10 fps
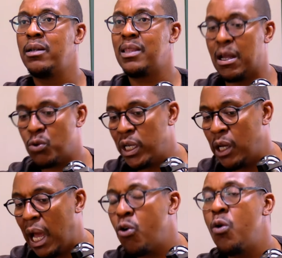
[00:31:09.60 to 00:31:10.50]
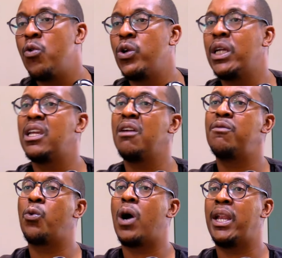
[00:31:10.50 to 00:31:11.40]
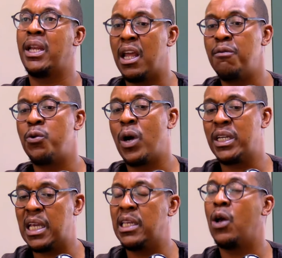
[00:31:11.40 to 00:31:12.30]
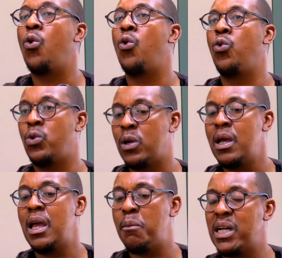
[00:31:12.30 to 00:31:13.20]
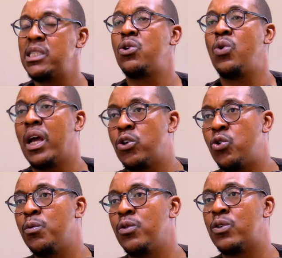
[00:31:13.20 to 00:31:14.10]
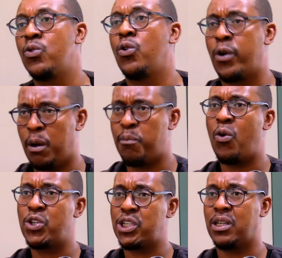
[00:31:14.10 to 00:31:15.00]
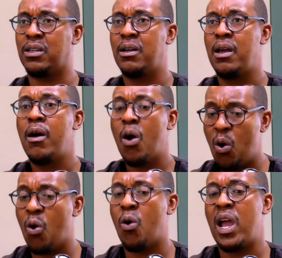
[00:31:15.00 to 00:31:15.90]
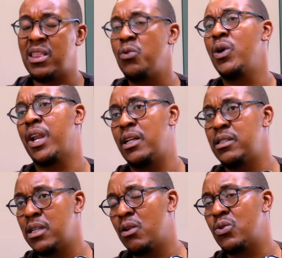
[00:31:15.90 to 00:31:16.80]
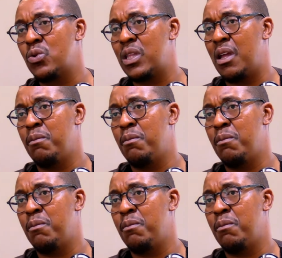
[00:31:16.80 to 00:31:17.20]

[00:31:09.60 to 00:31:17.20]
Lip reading: that can accommodate everyone and everyone can own a particular cubicle or a portion. Oh, and then we rent it out to them.